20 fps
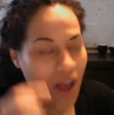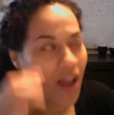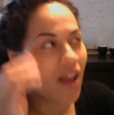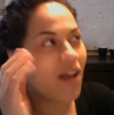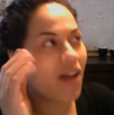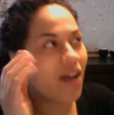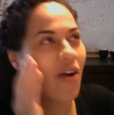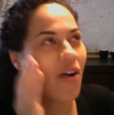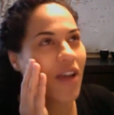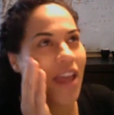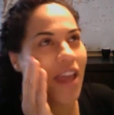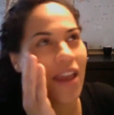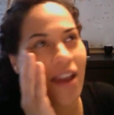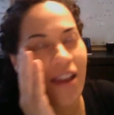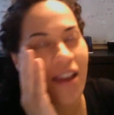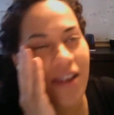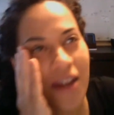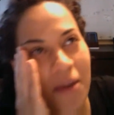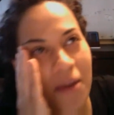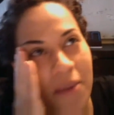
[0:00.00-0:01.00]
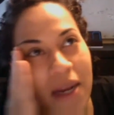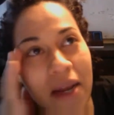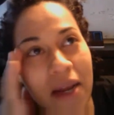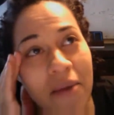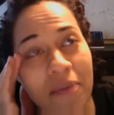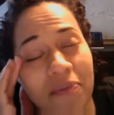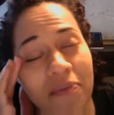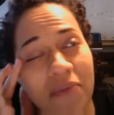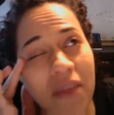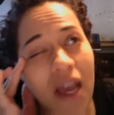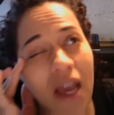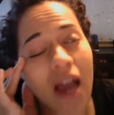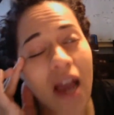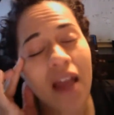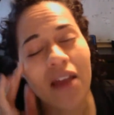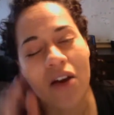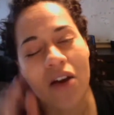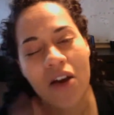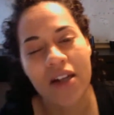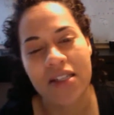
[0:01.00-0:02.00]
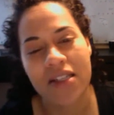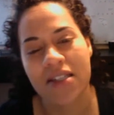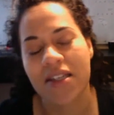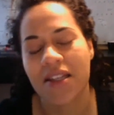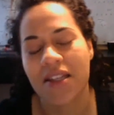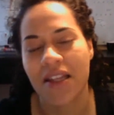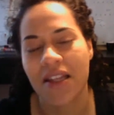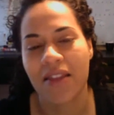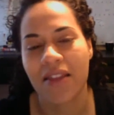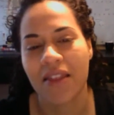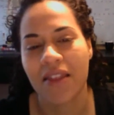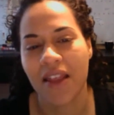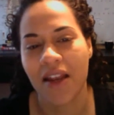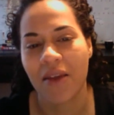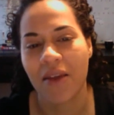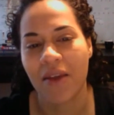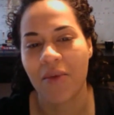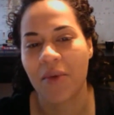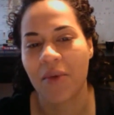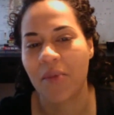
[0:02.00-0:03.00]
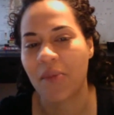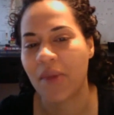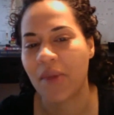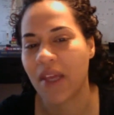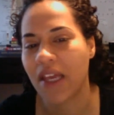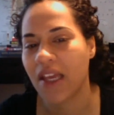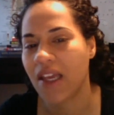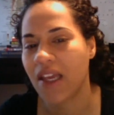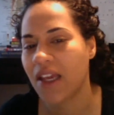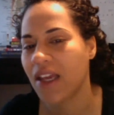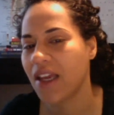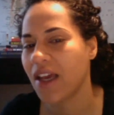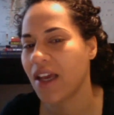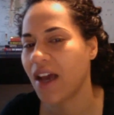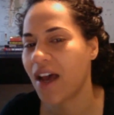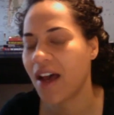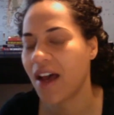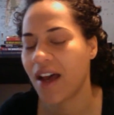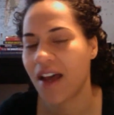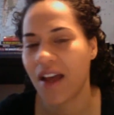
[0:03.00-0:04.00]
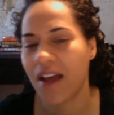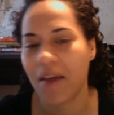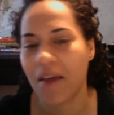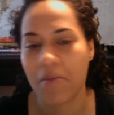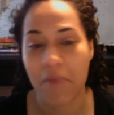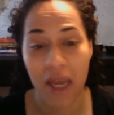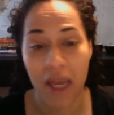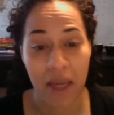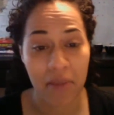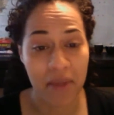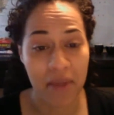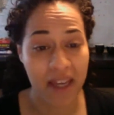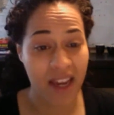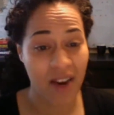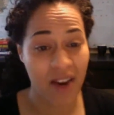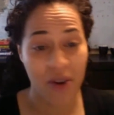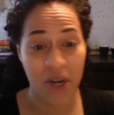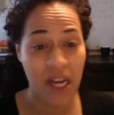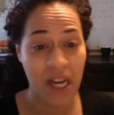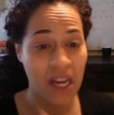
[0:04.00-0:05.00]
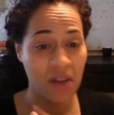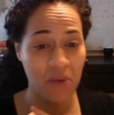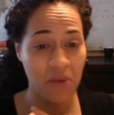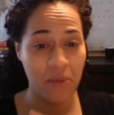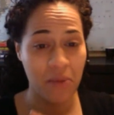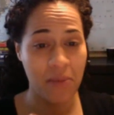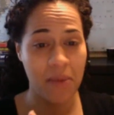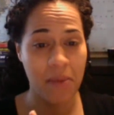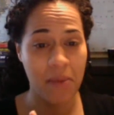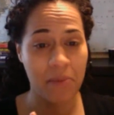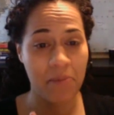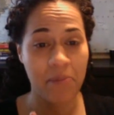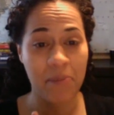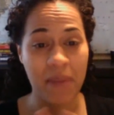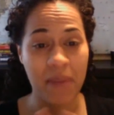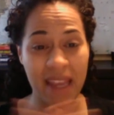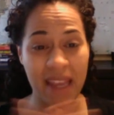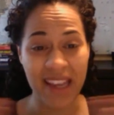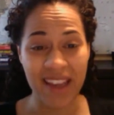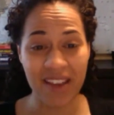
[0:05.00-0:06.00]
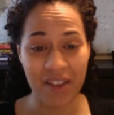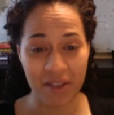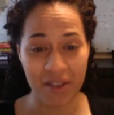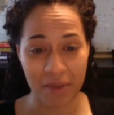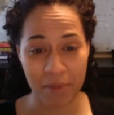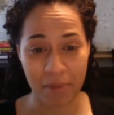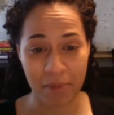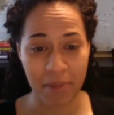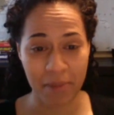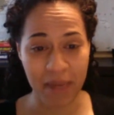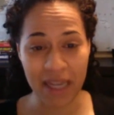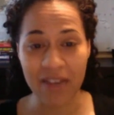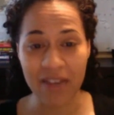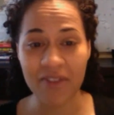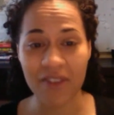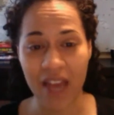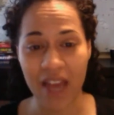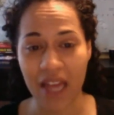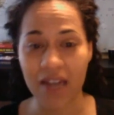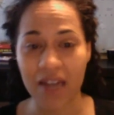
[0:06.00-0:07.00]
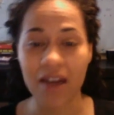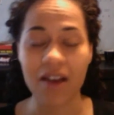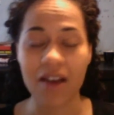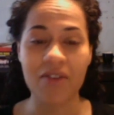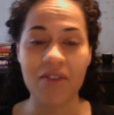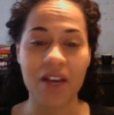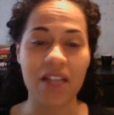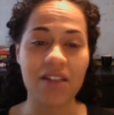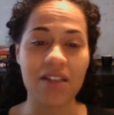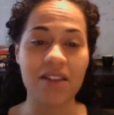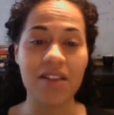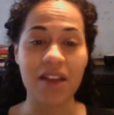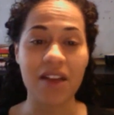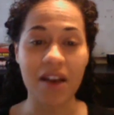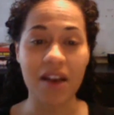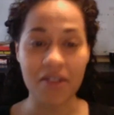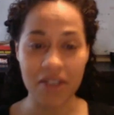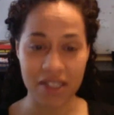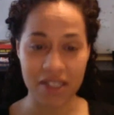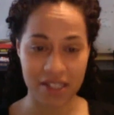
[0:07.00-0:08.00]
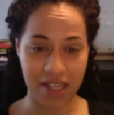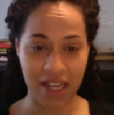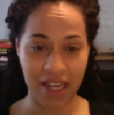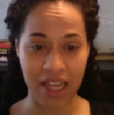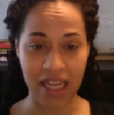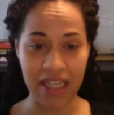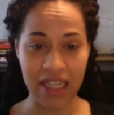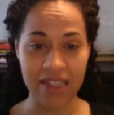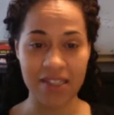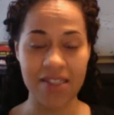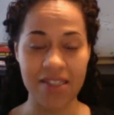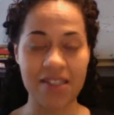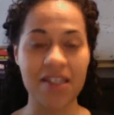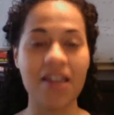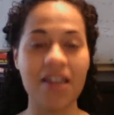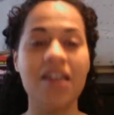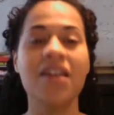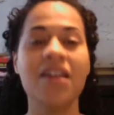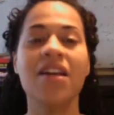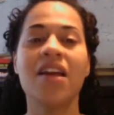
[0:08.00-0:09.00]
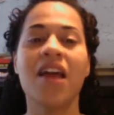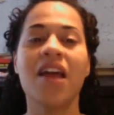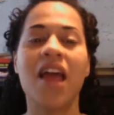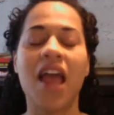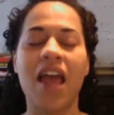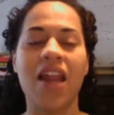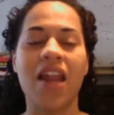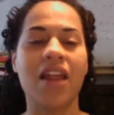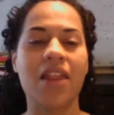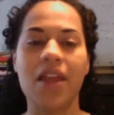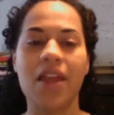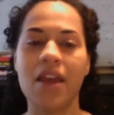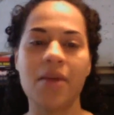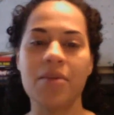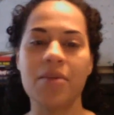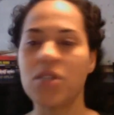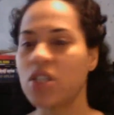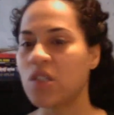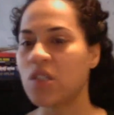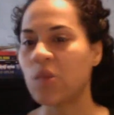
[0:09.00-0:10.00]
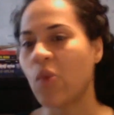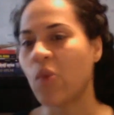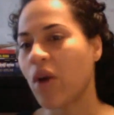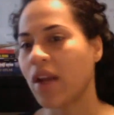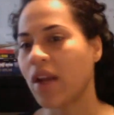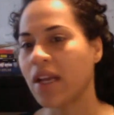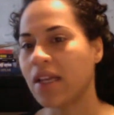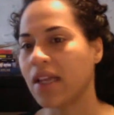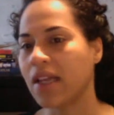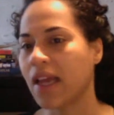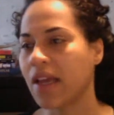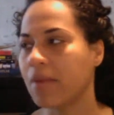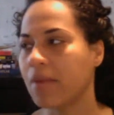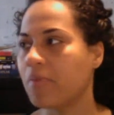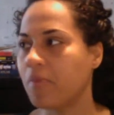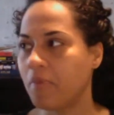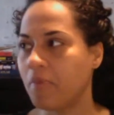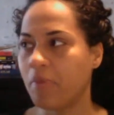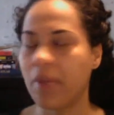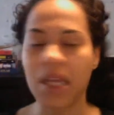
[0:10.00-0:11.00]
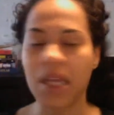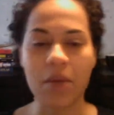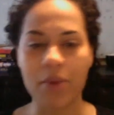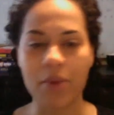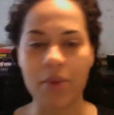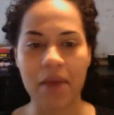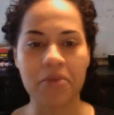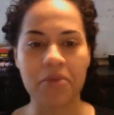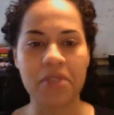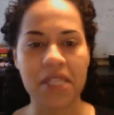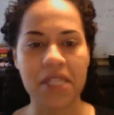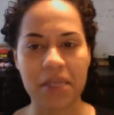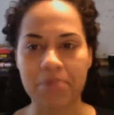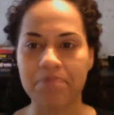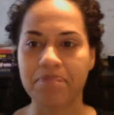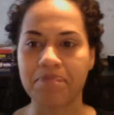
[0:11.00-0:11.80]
Okay, I need a minute. I honestly think that it would be Mike McCary, who I'm a big fan of. I love his cakes. And I think I would just want to be around him.